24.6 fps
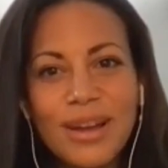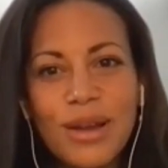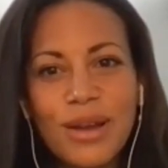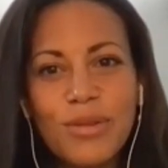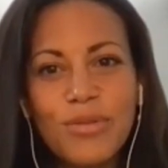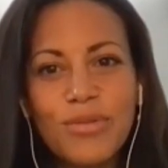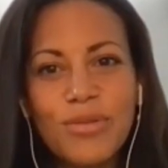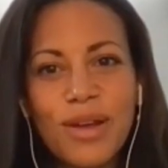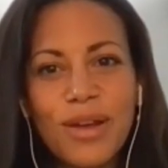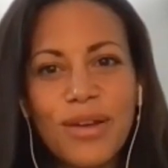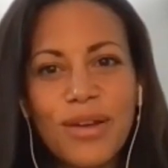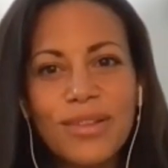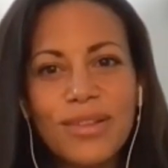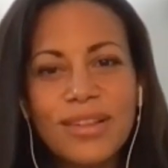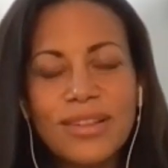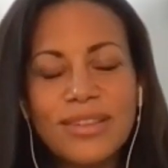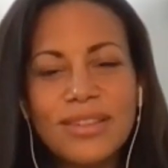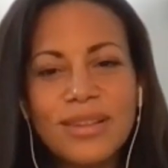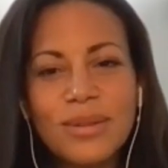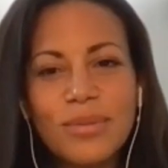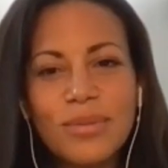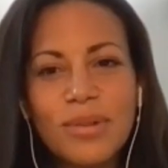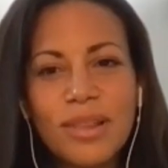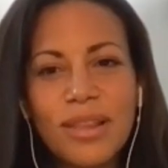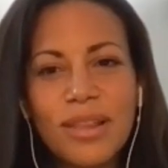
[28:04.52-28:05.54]
I found that
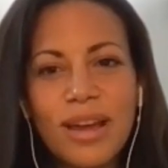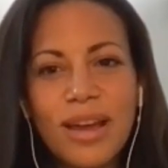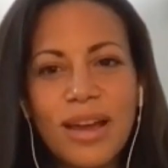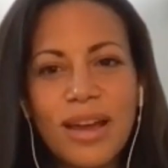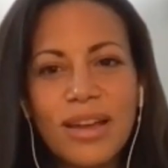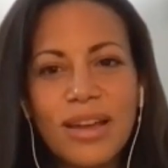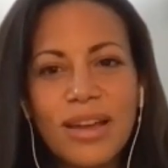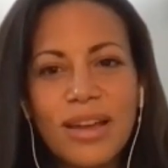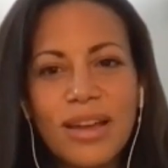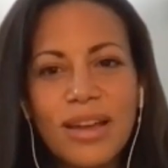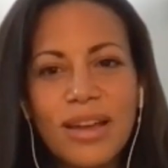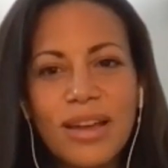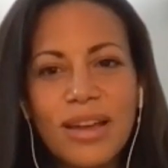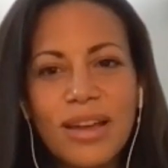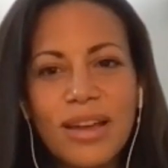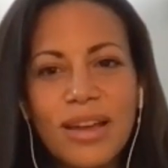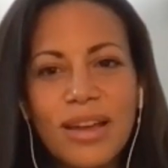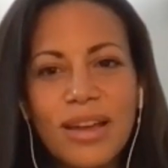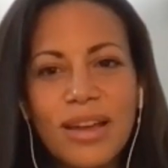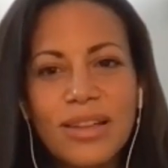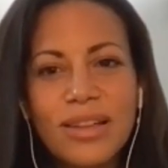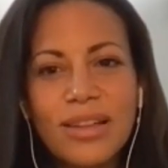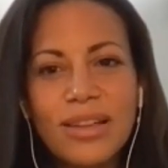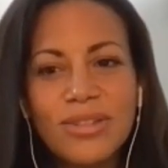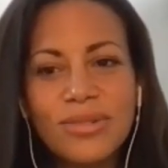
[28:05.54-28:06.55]
some of the
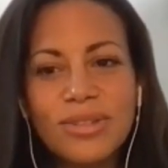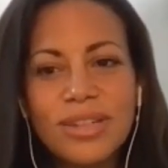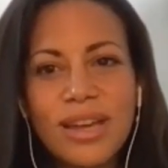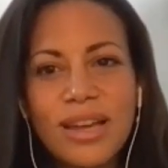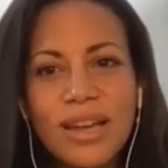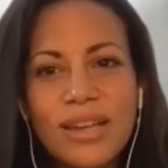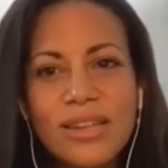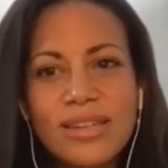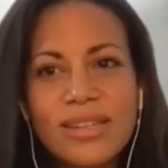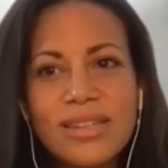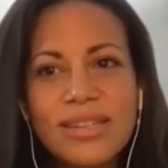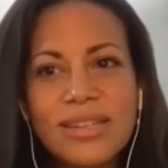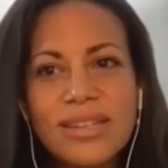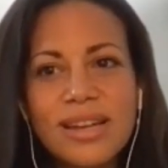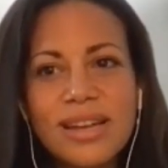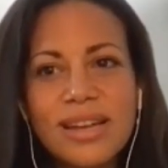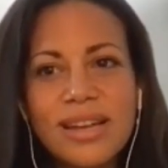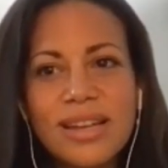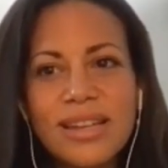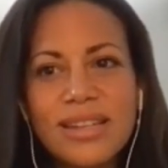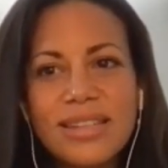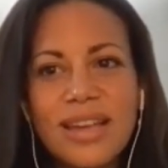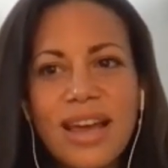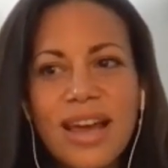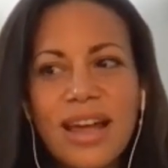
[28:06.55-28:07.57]
highest retained
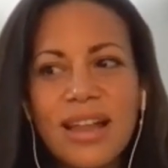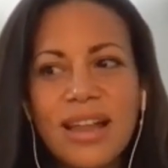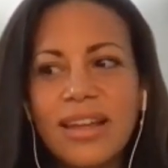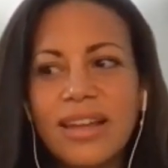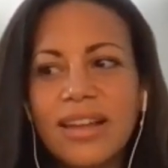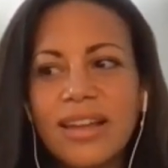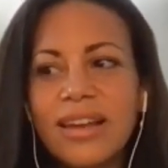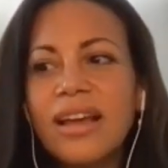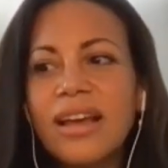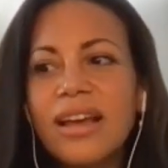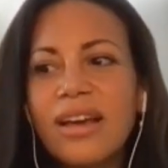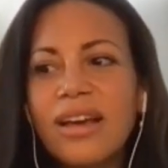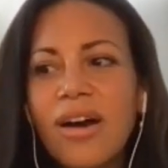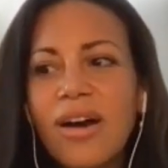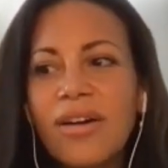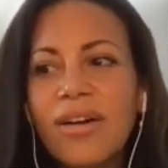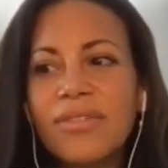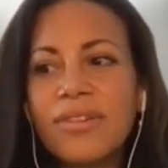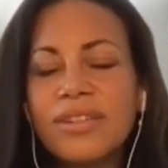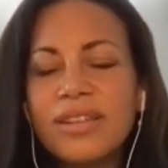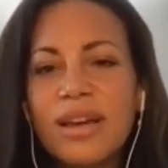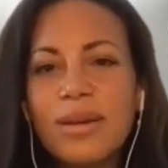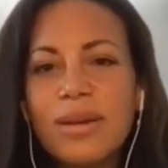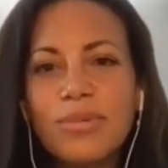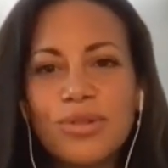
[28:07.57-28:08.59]
talent
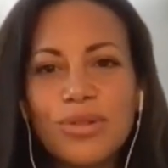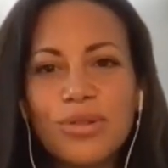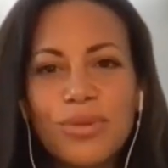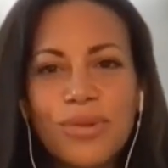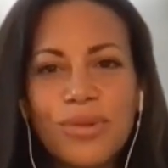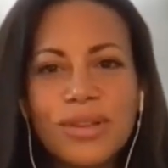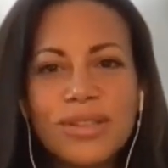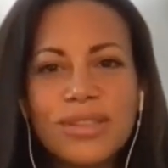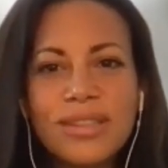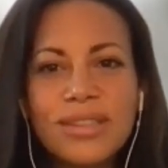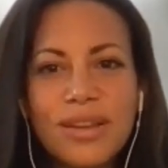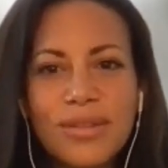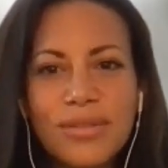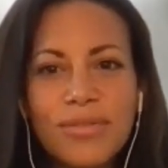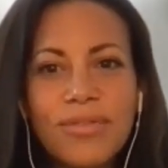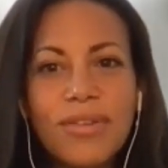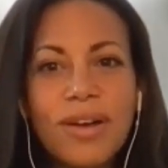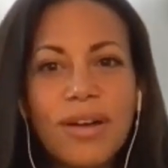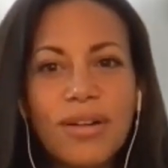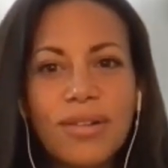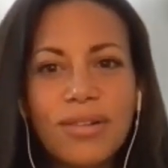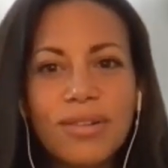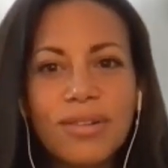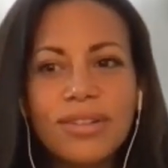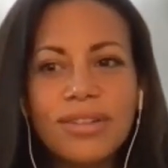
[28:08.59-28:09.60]
oftentimes are the ones that
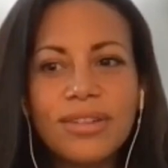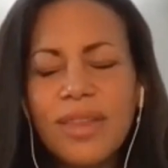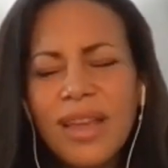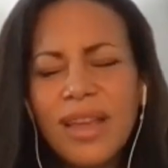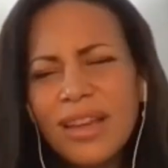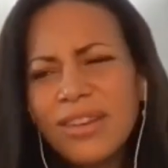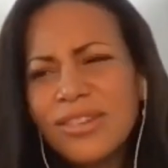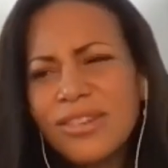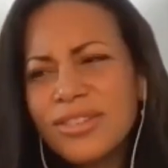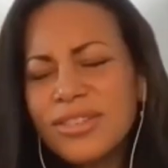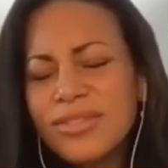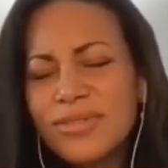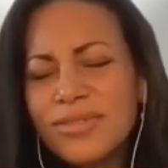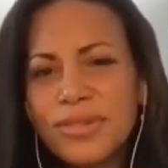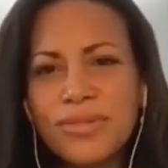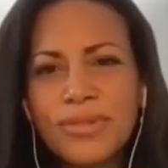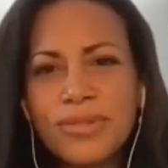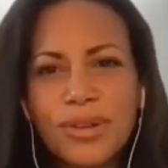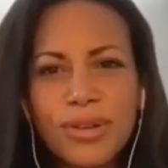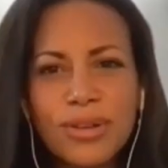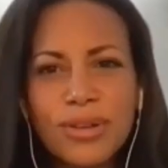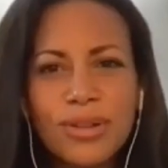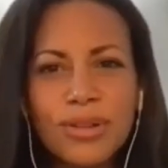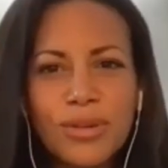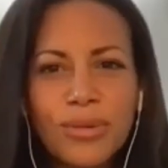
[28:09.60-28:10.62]
felt not just
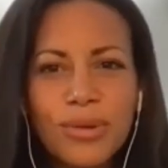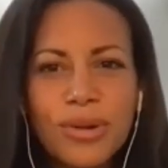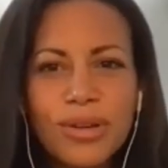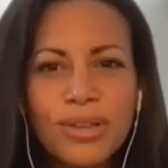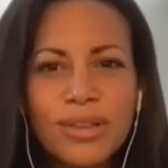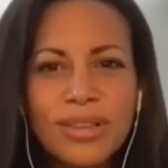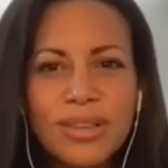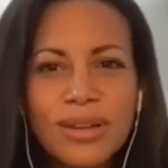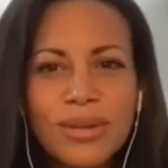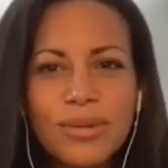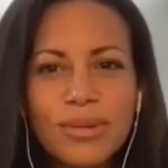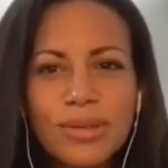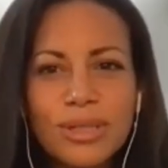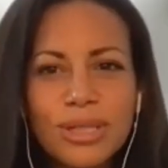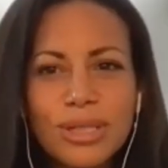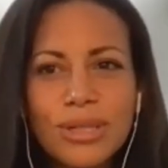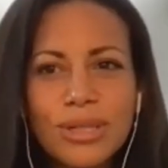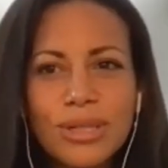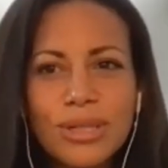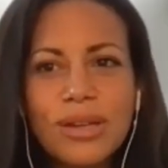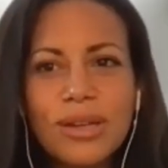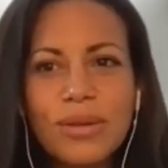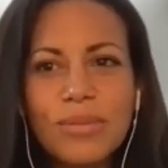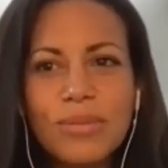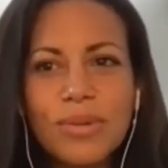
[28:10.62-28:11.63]
fulfilled in the work that they were
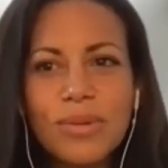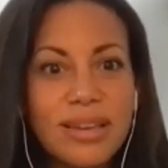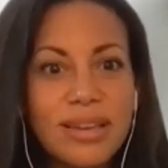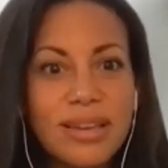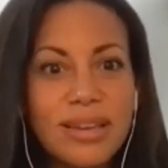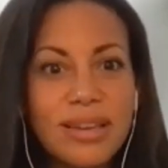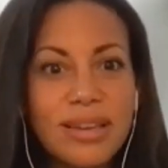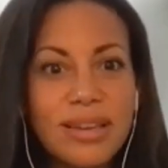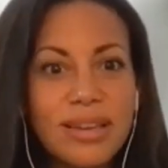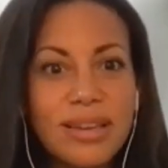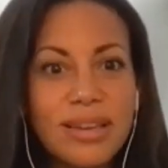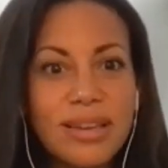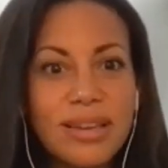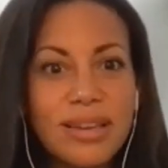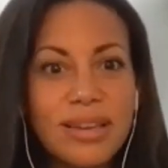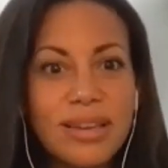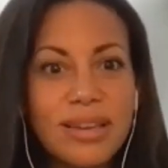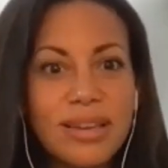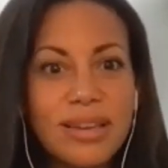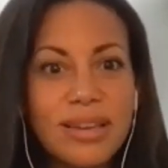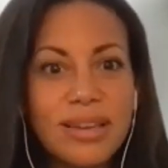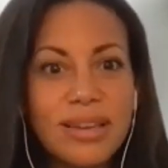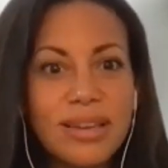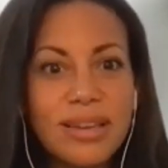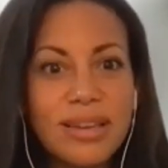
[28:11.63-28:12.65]
doing and really
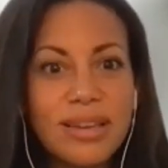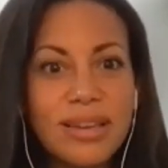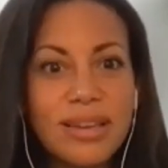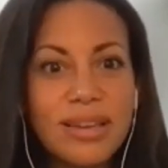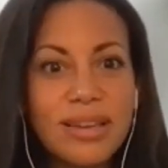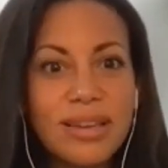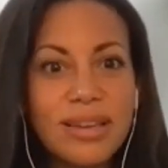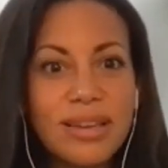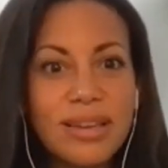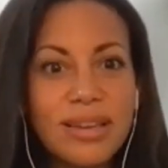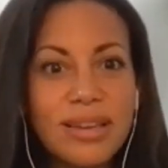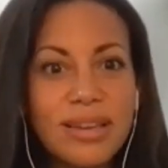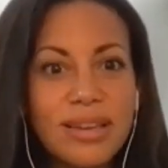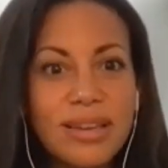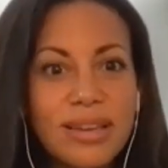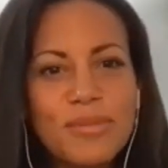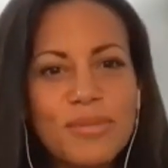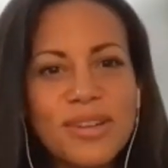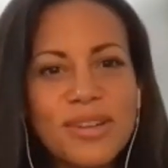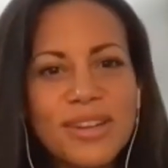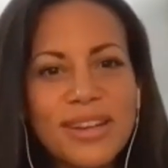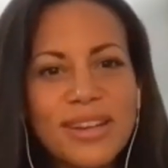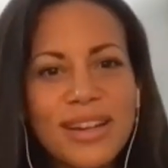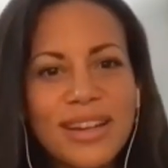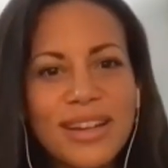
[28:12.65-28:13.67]
appreciated for
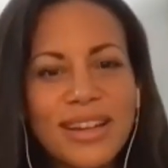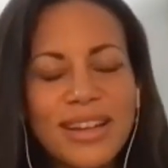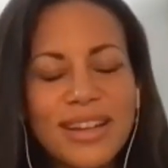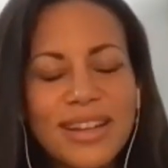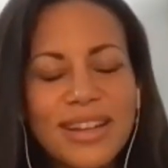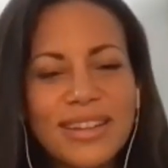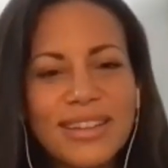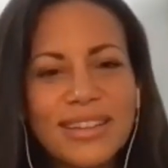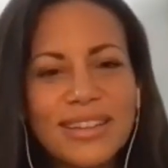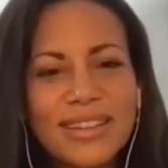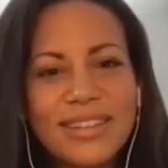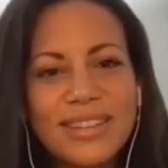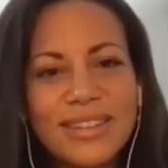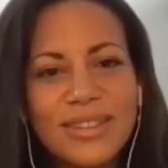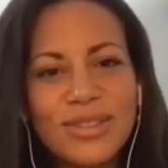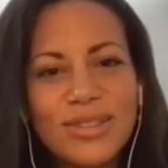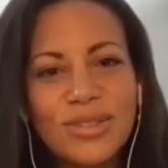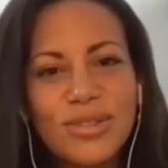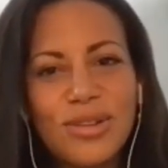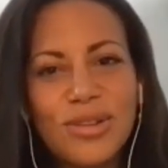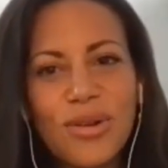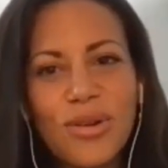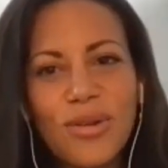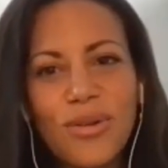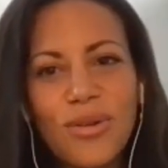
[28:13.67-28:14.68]
the work, right? And
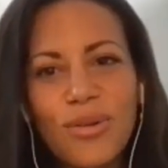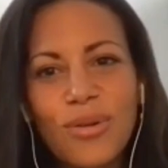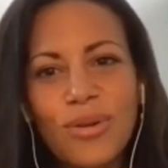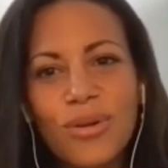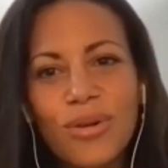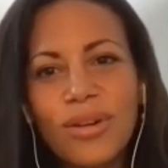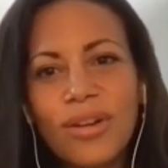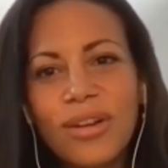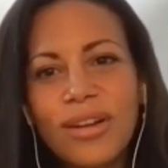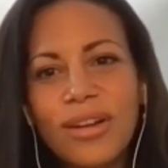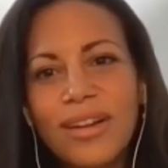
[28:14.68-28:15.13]
affirmed in it.